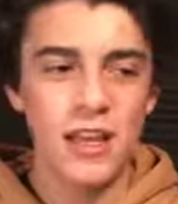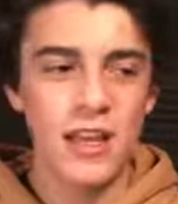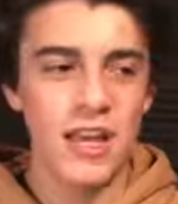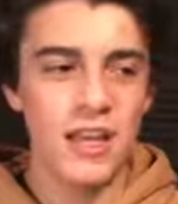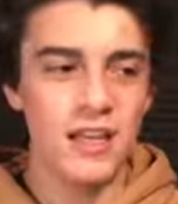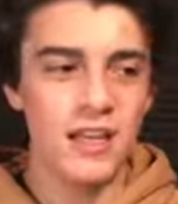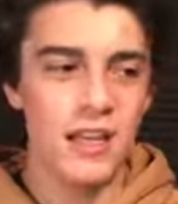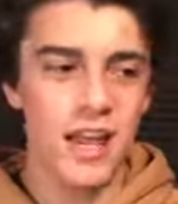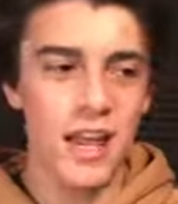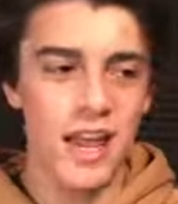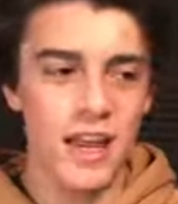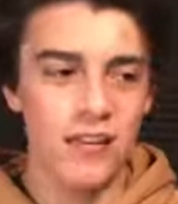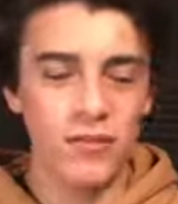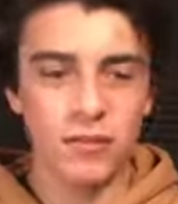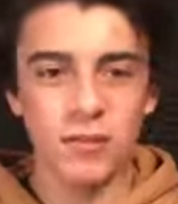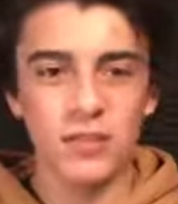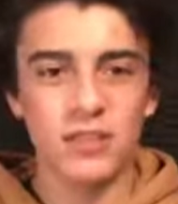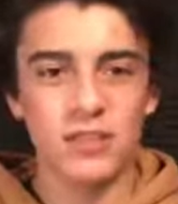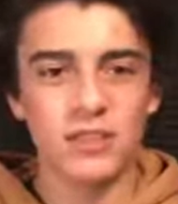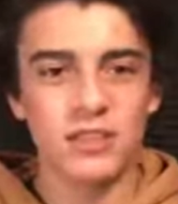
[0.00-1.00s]
and
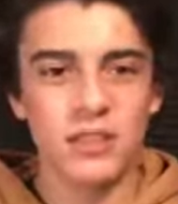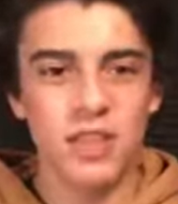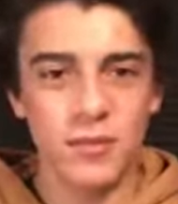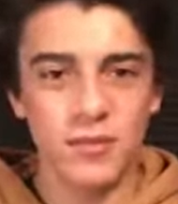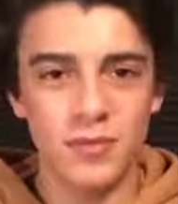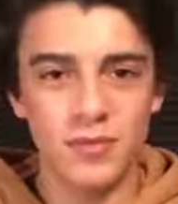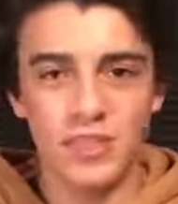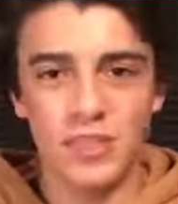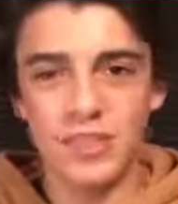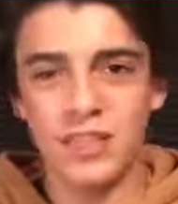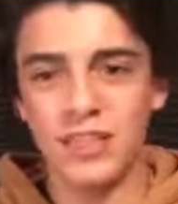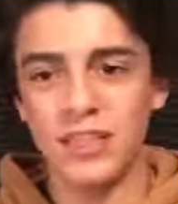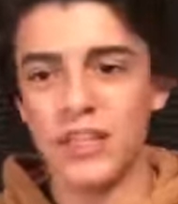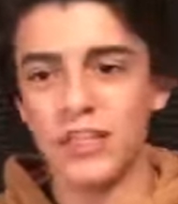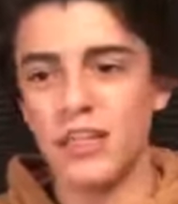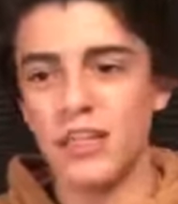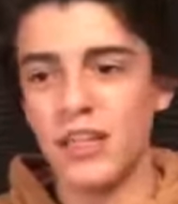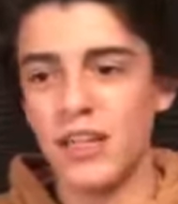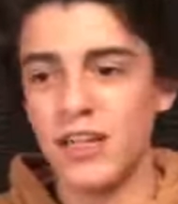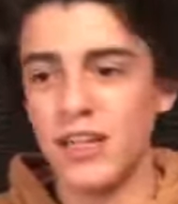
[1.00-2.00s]
everyone just comes in
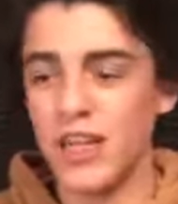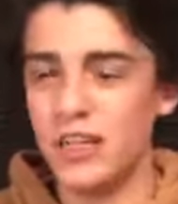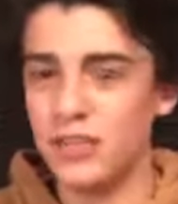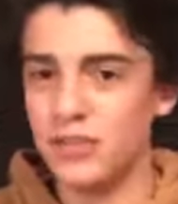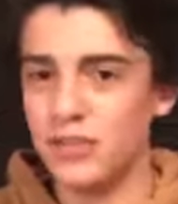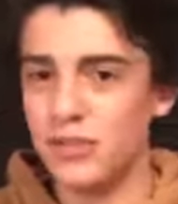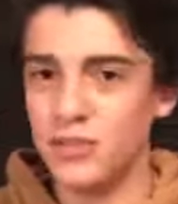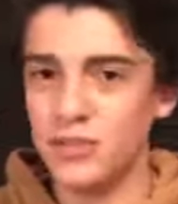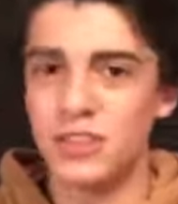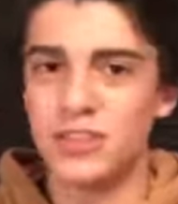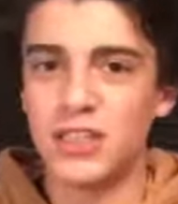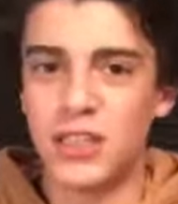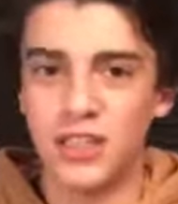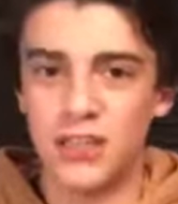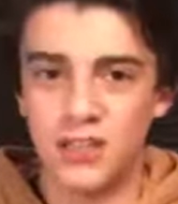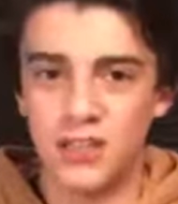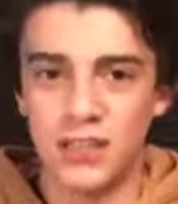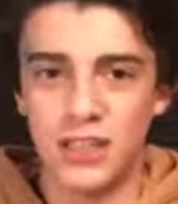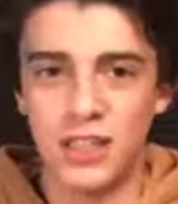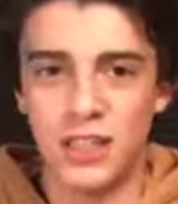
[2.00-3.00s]
there and you
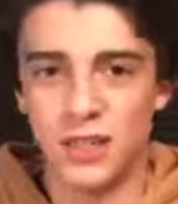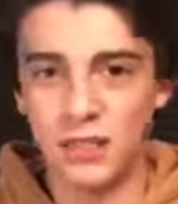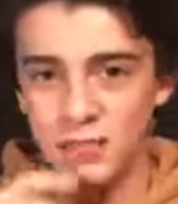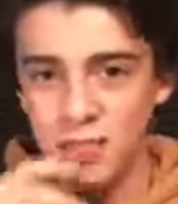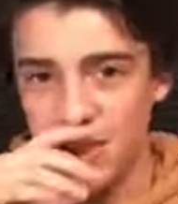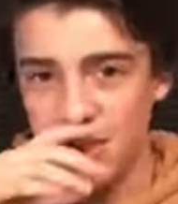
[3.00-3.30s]
sell in there.